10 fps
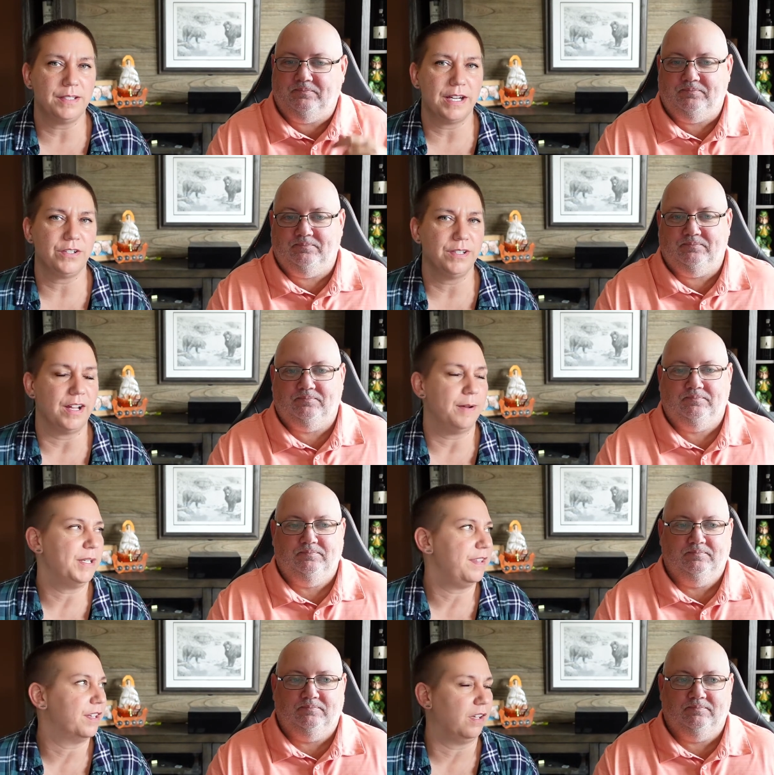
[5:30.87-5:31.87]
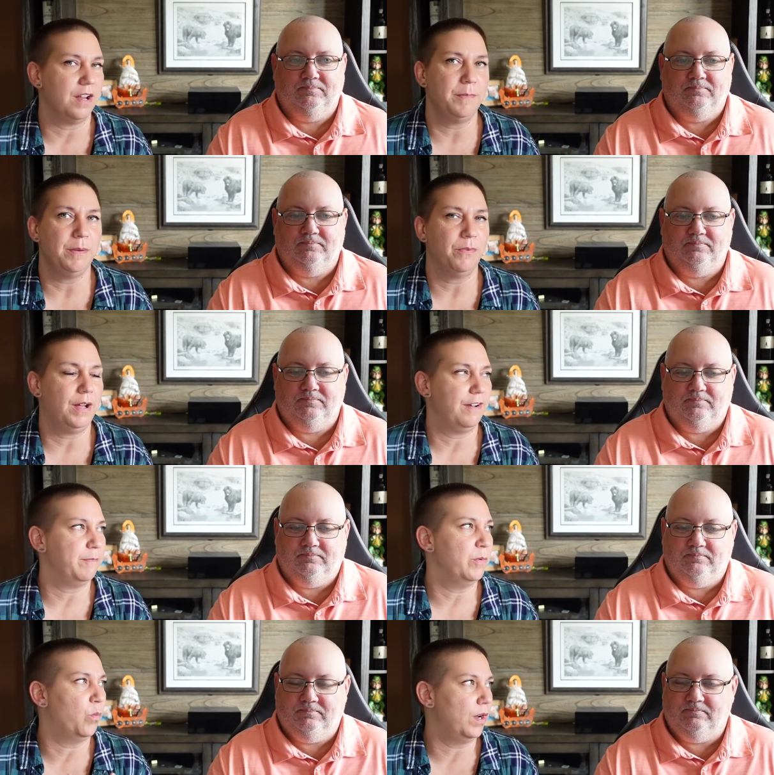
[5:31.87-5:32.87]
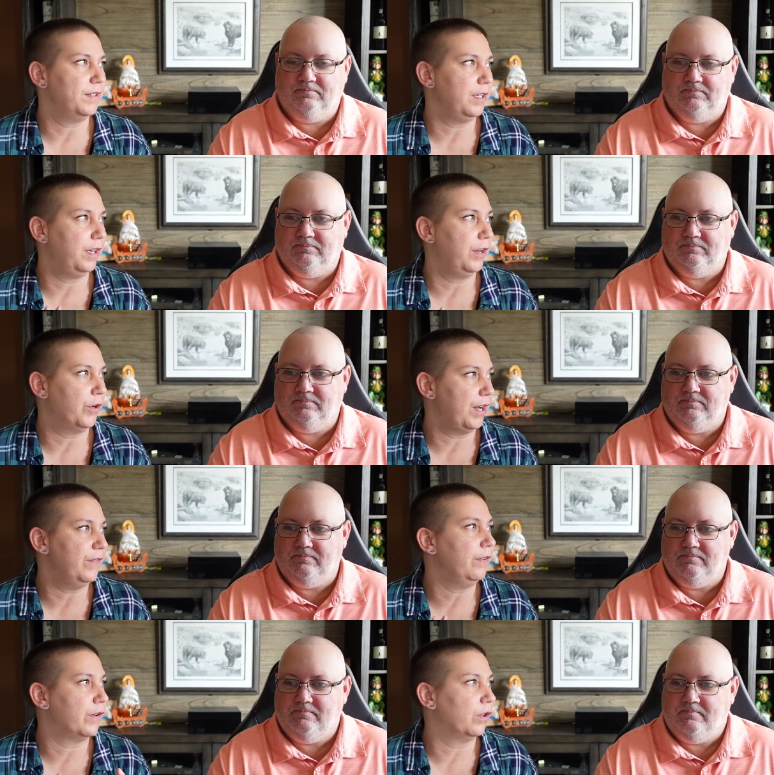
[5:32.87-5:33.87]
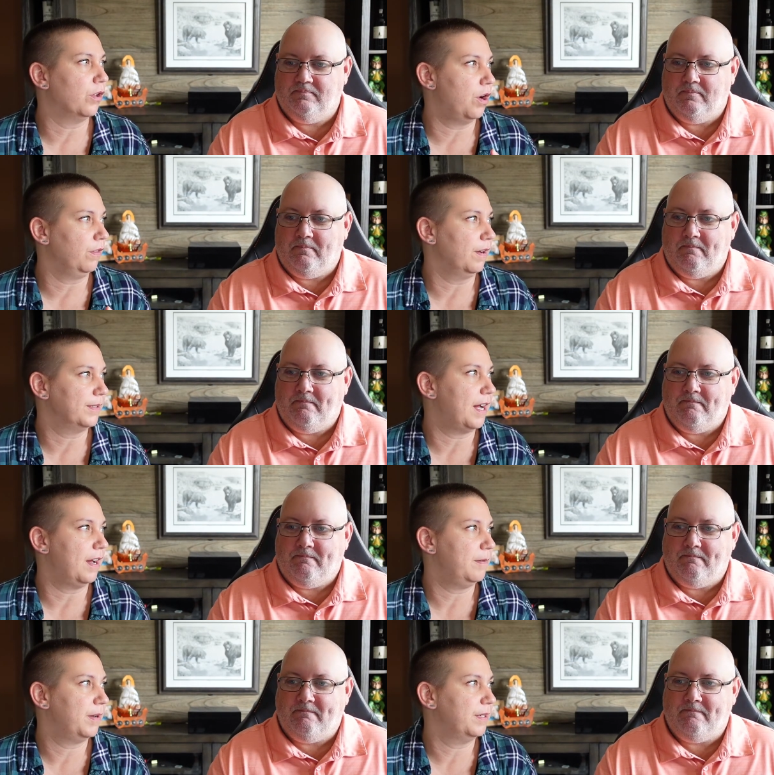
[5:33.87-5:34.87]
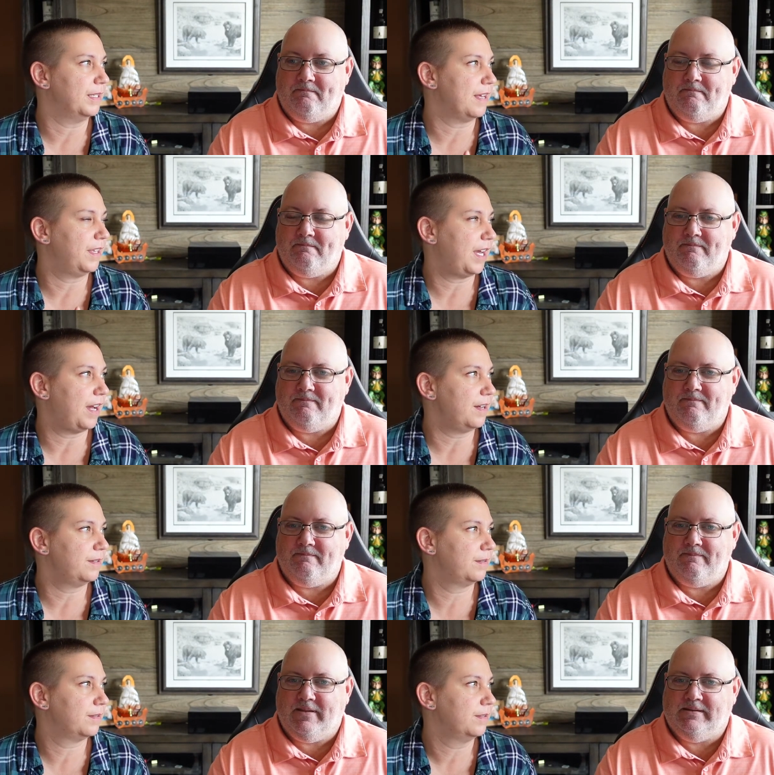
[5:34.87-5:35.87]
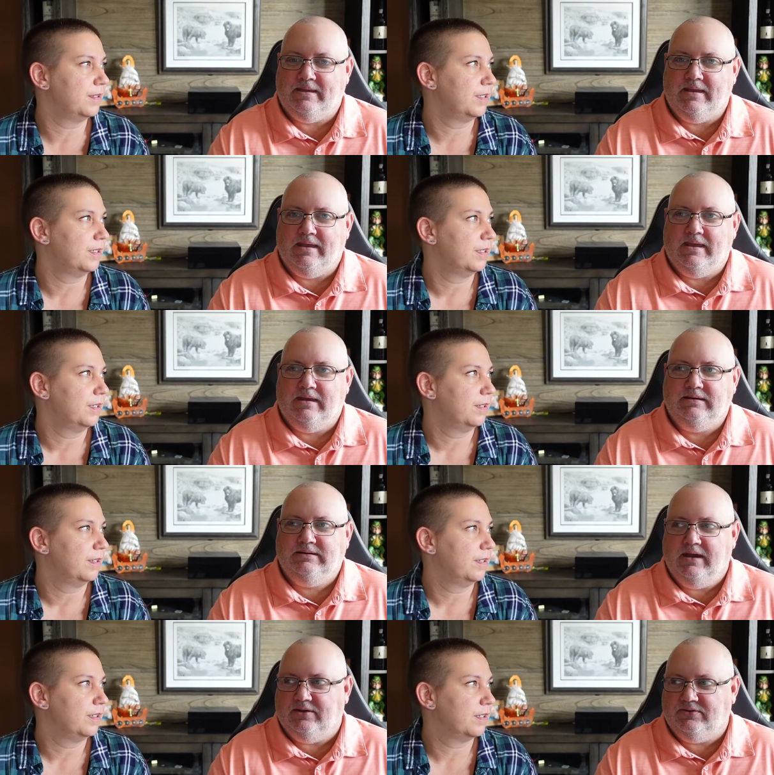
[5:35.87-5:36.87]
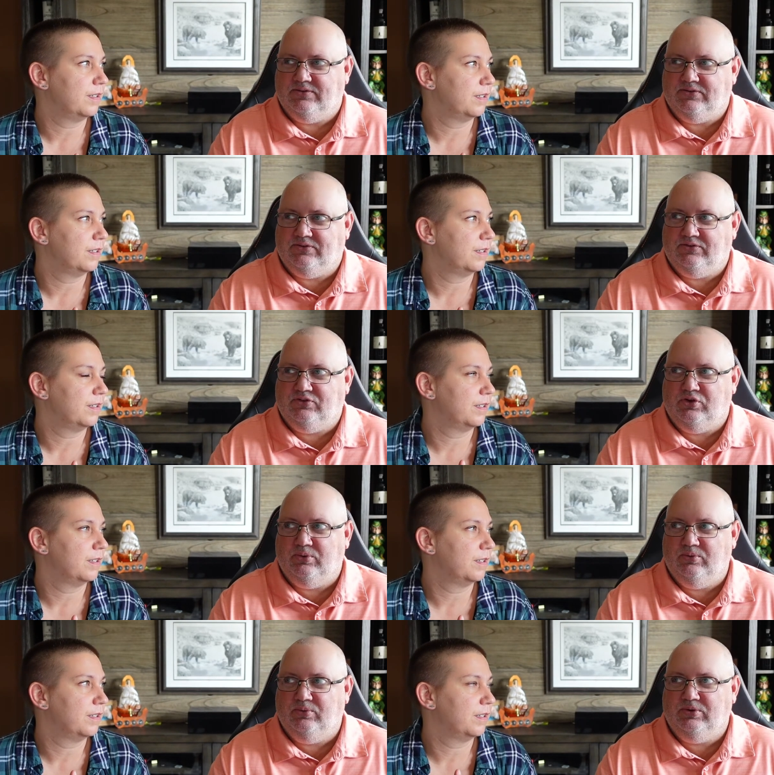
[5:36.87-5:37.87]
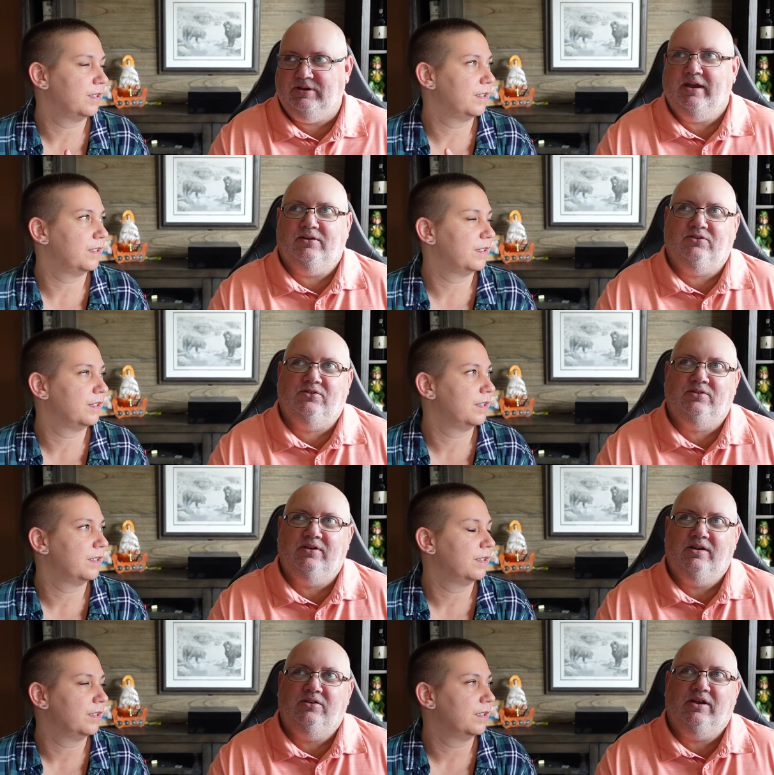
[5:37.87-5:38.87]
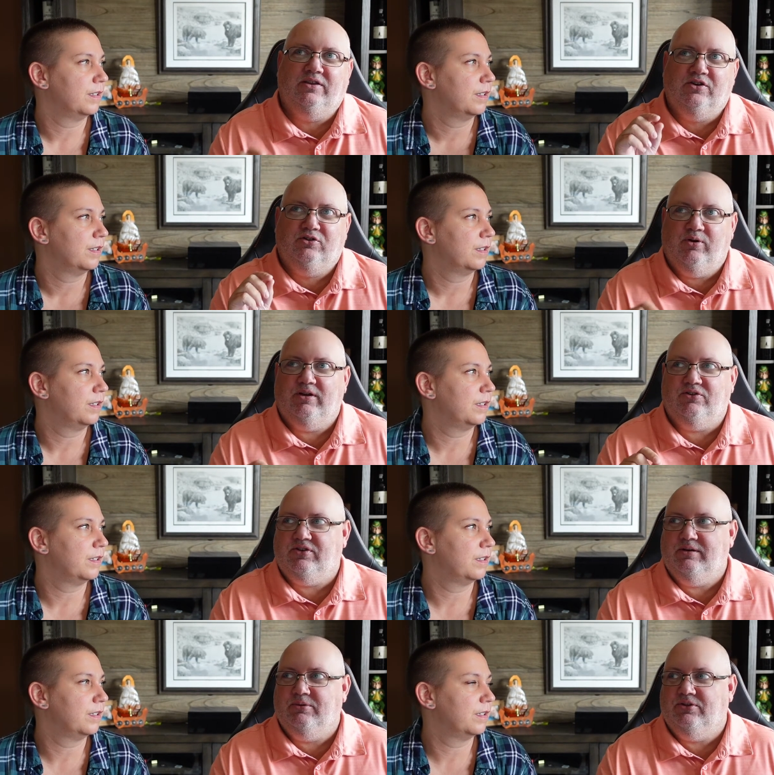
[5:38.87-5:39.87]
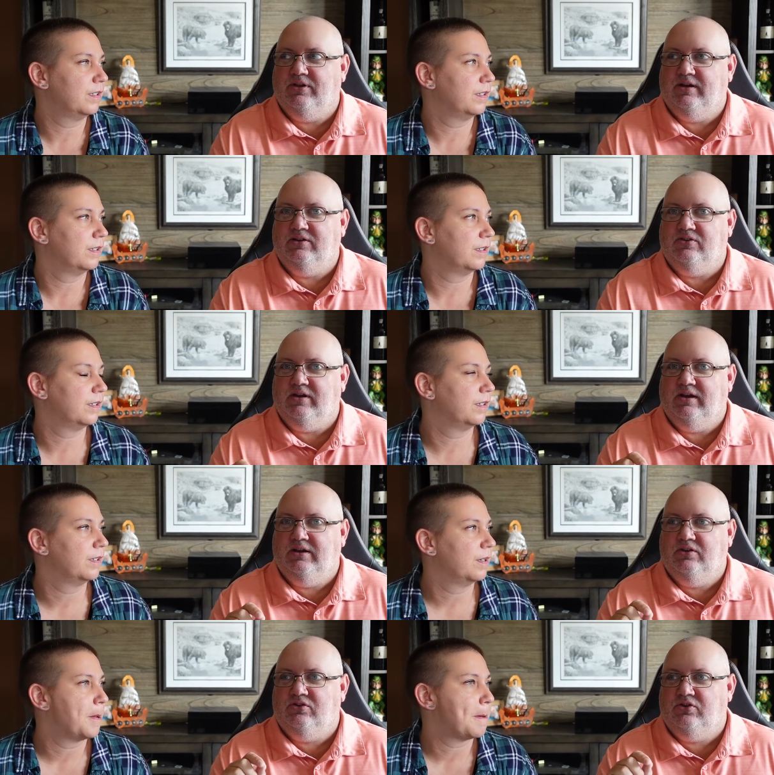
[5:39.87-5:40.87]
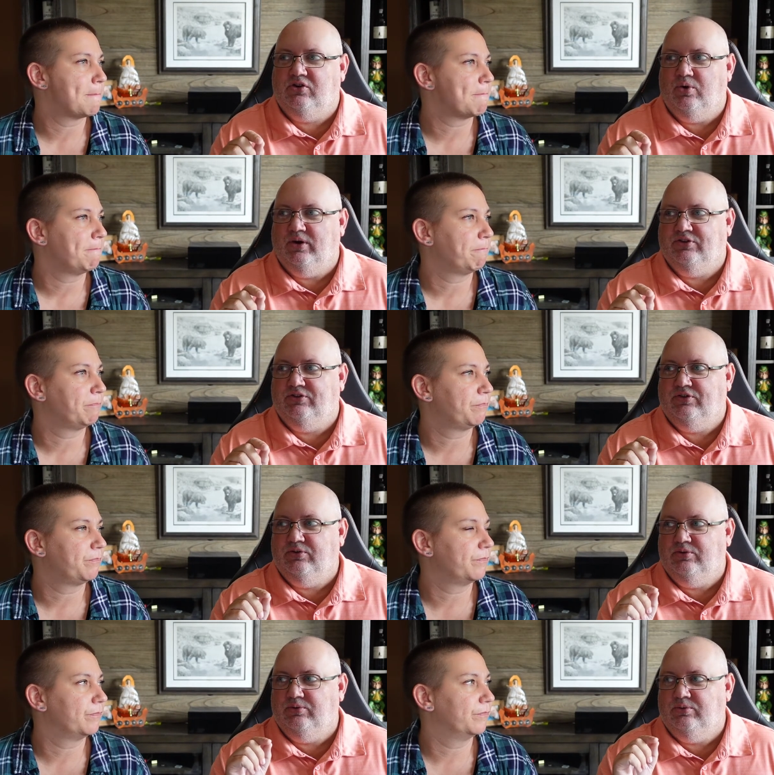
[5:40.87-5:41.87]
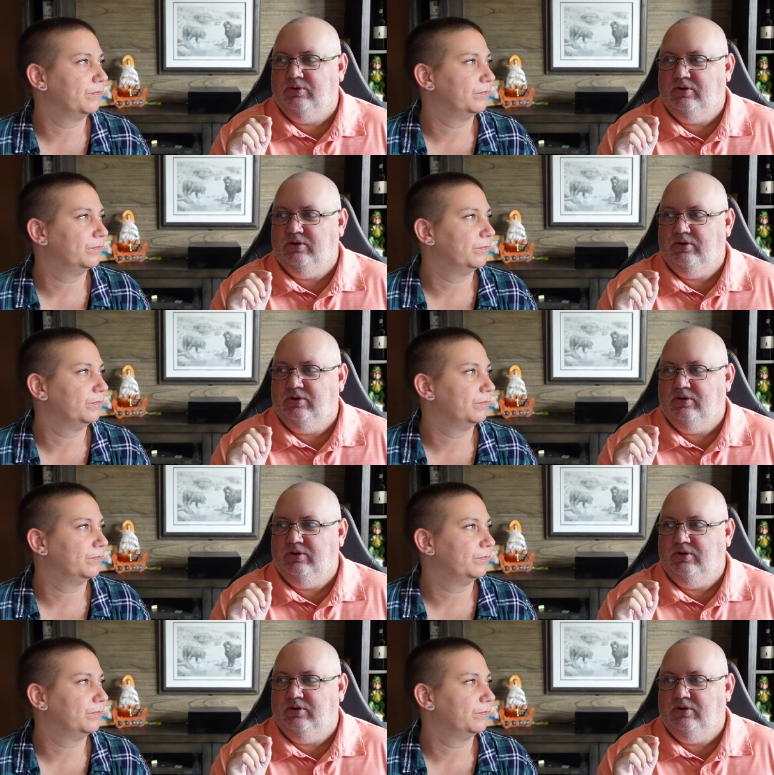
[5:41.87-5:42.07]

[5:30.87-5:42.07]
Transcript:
Speaker 1: is actually the update that a lot of people have been wanting and craving for a long, long time. Is that the case?
Speaker 2: Yes. To yes. In the grand scheme of things, it is going to